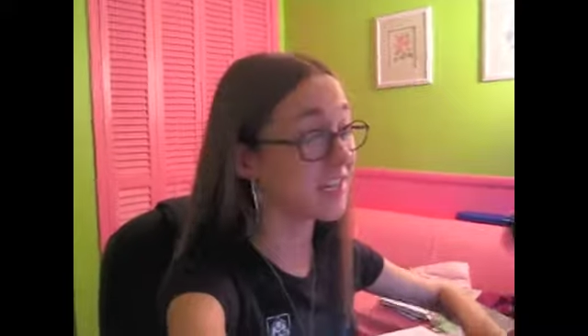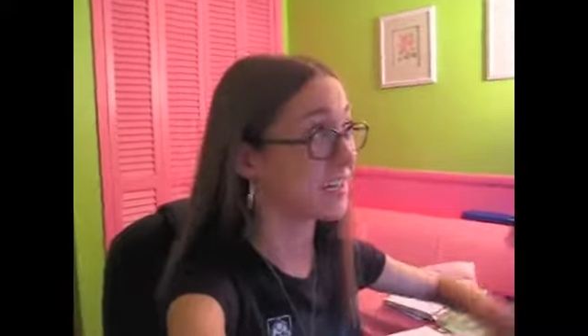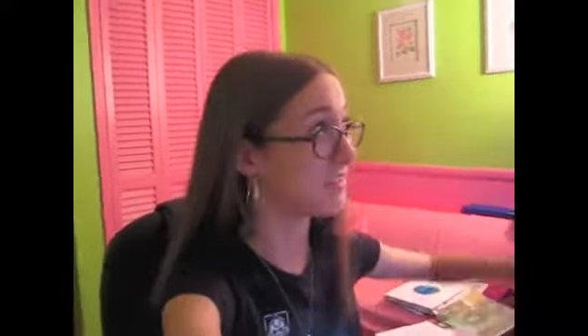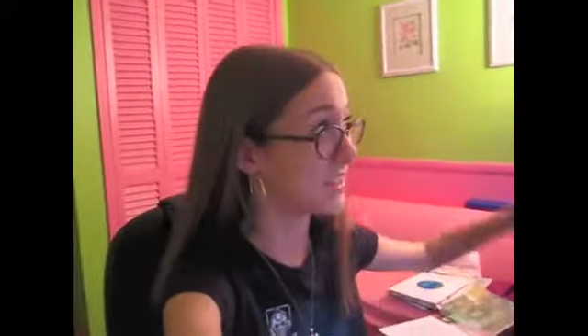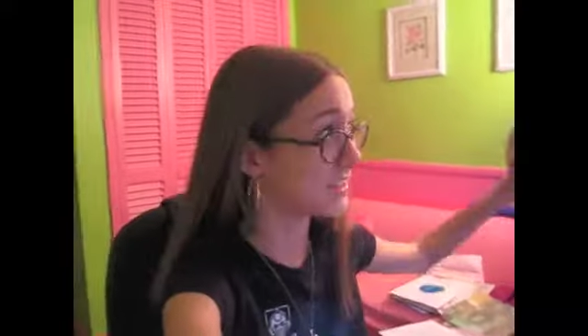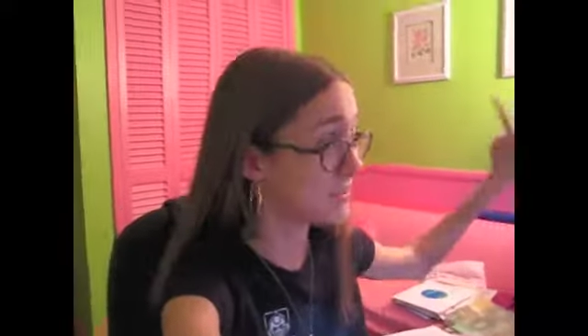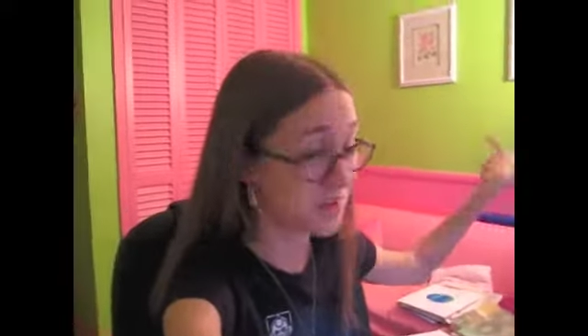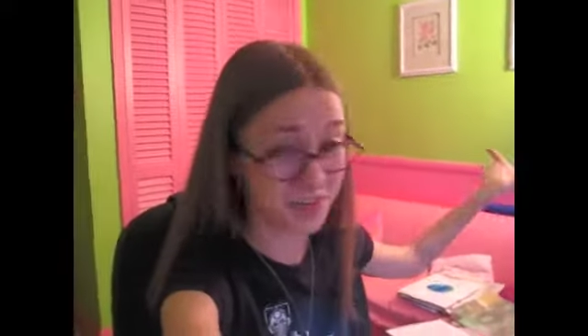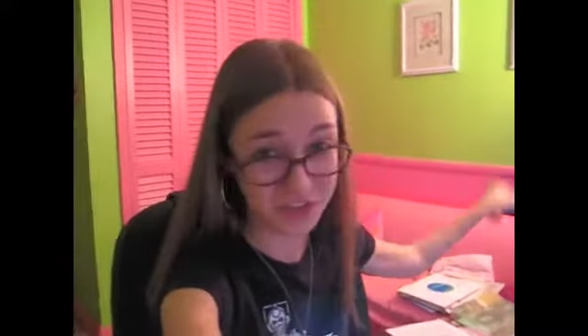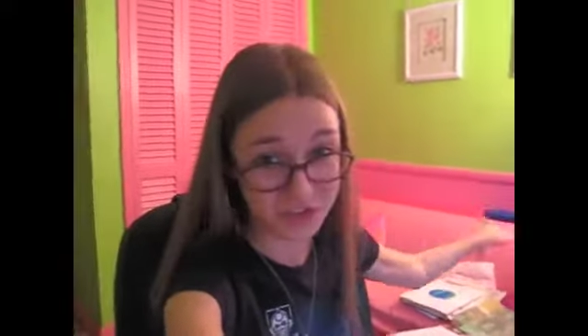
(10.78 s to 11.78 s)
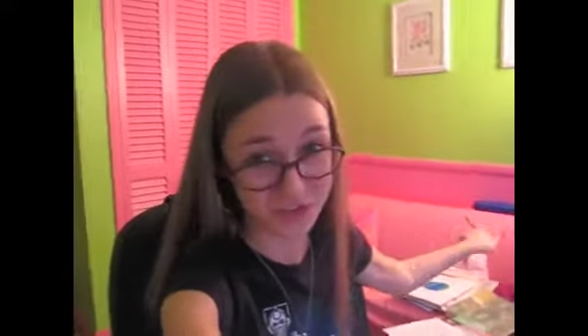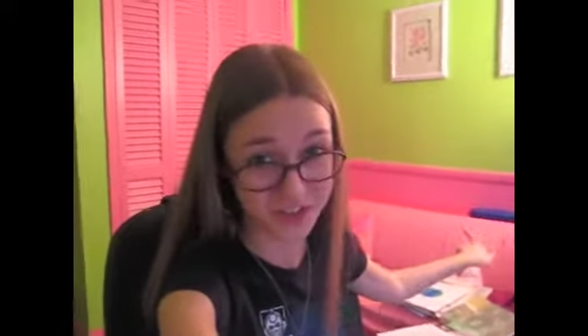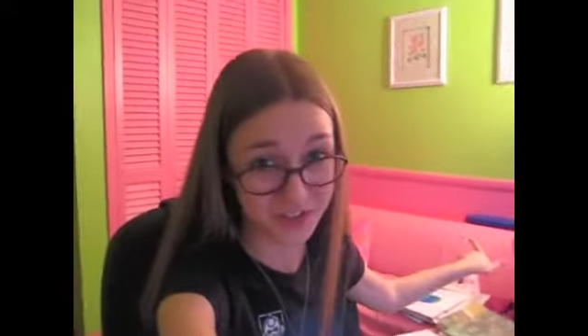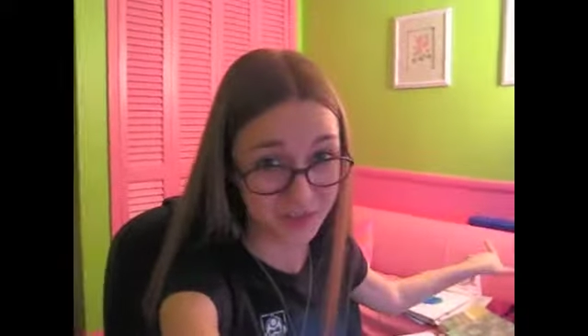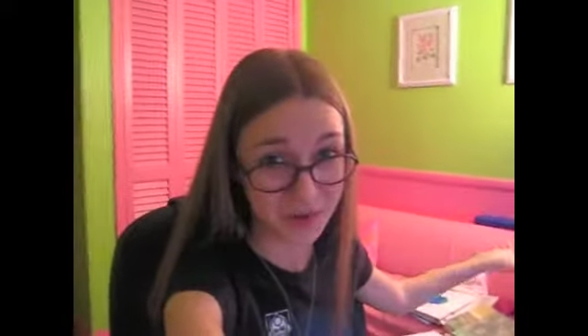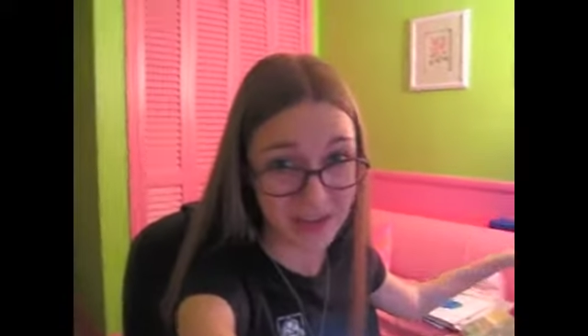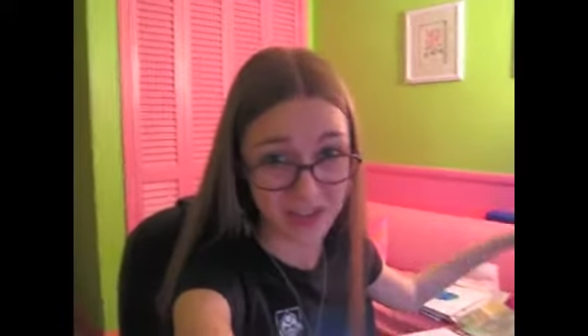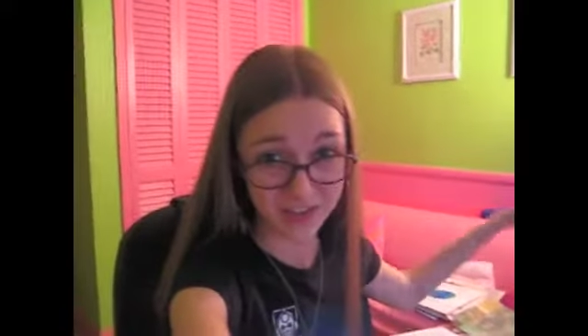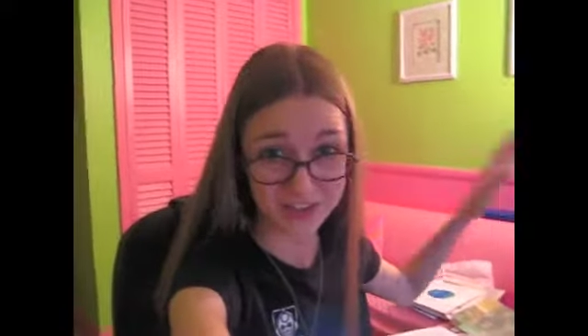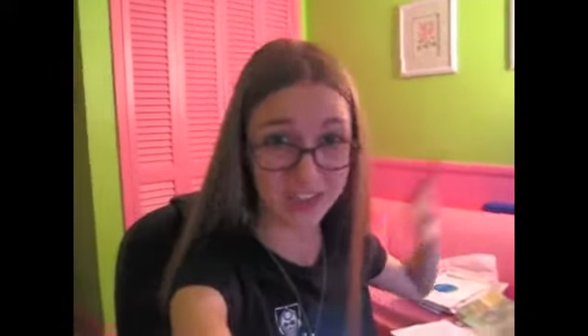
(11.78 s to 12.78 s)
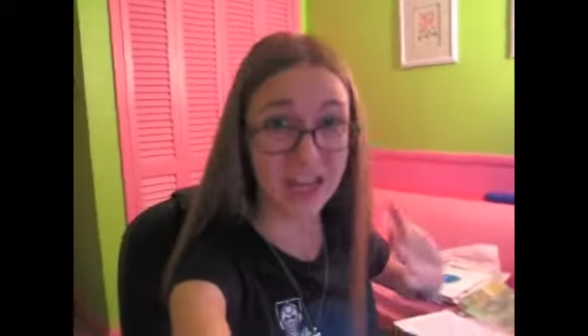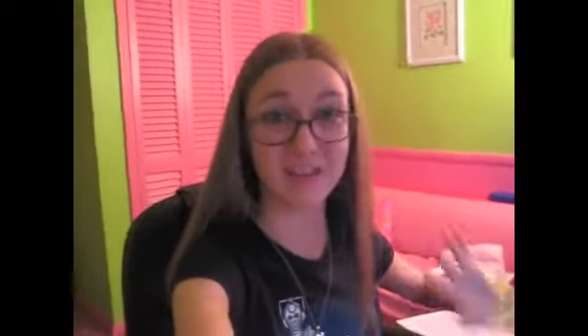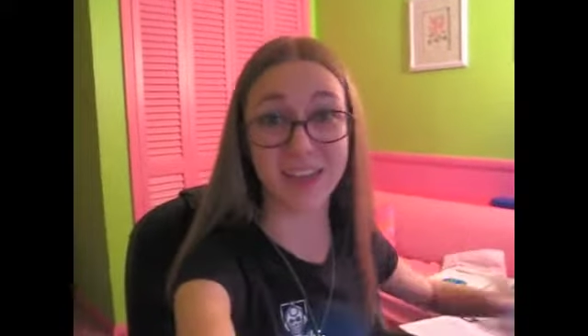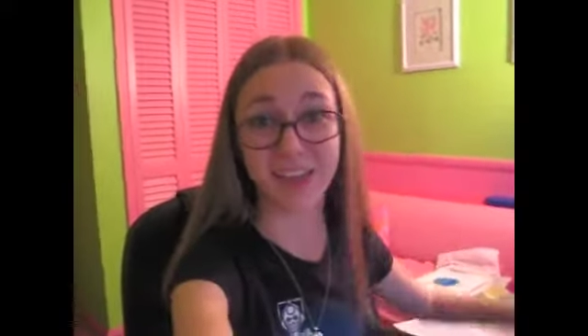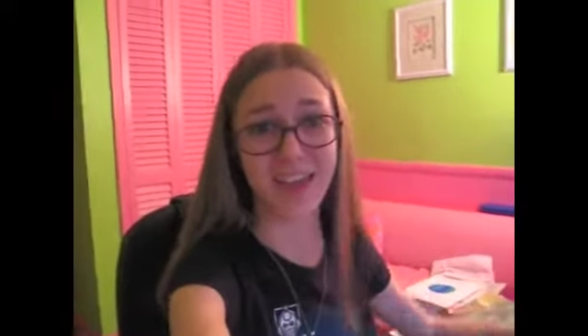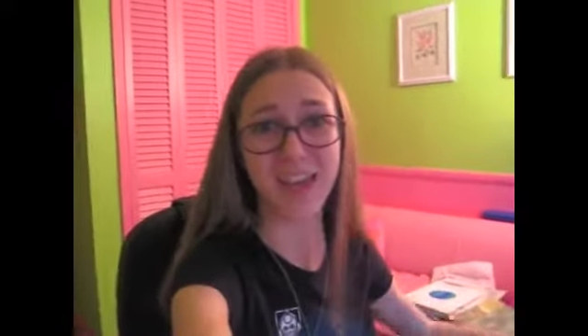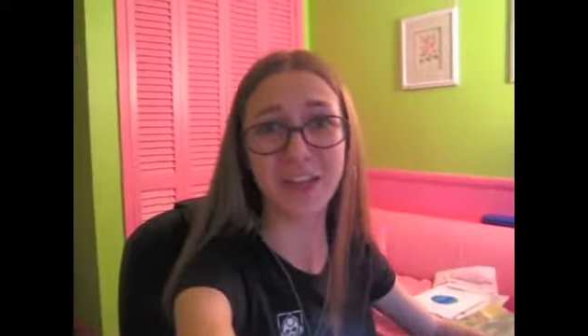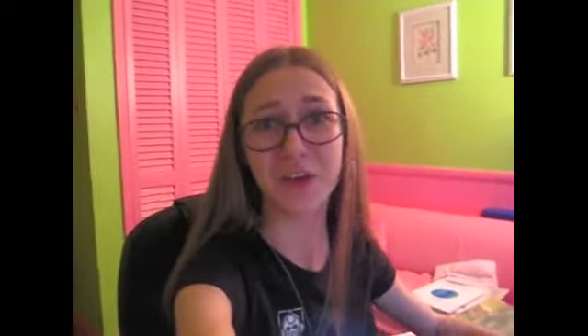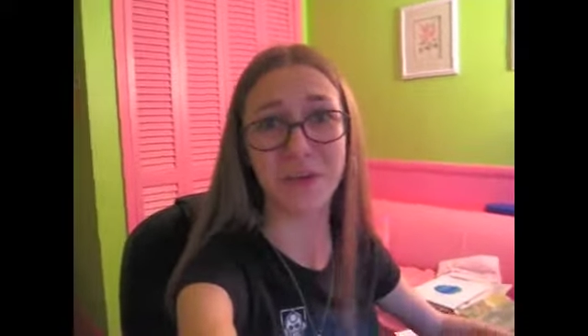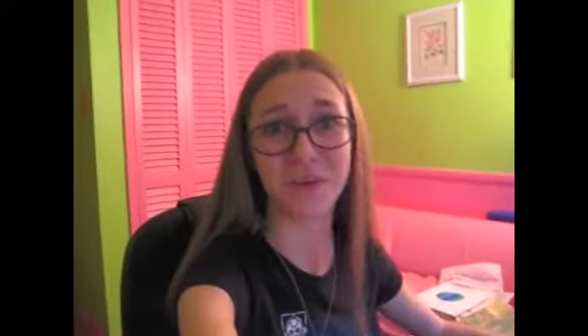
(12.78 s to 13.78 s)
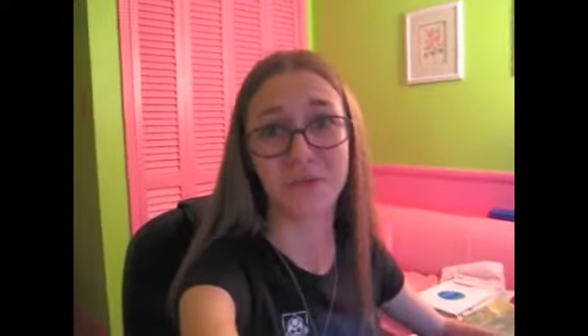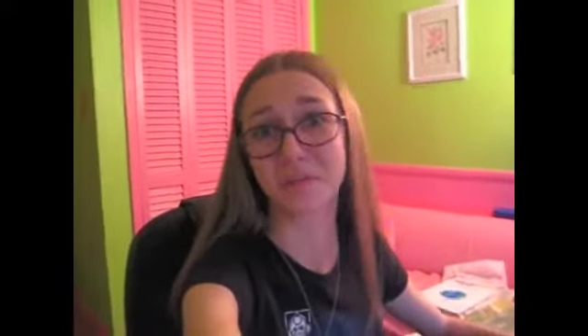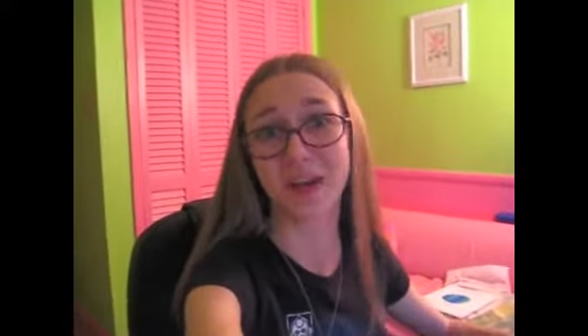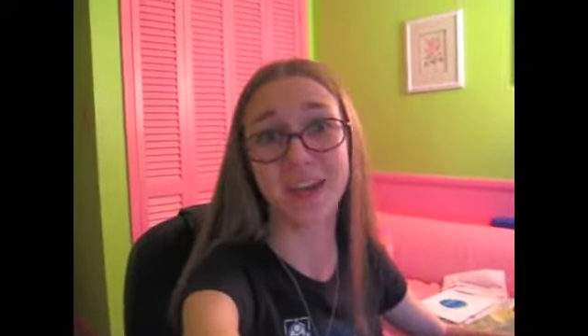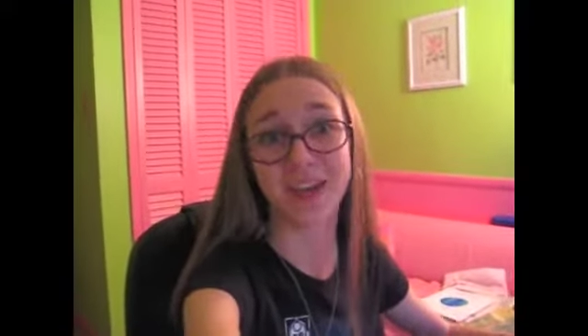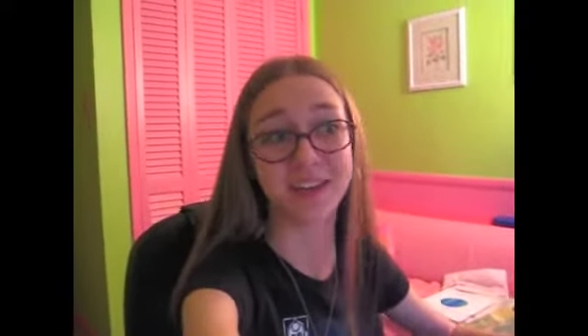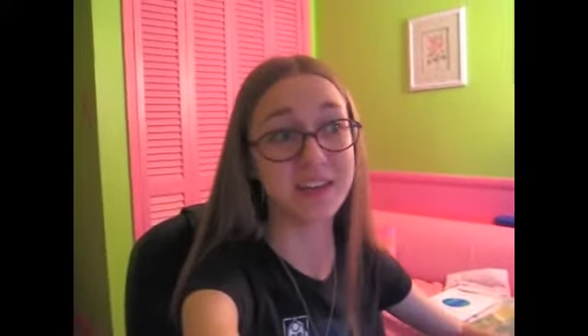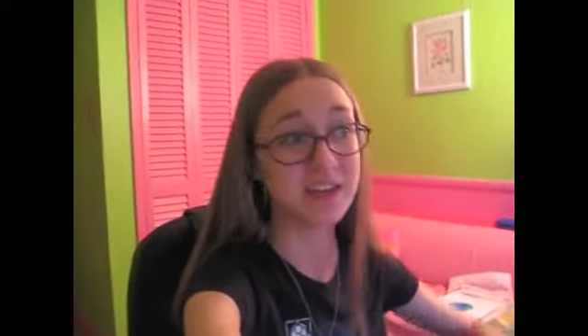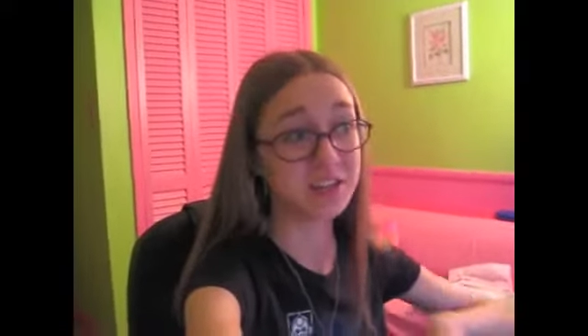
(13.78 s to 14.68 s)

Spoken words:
and if I sit where I usually do, it looks like I have like a halo over my head.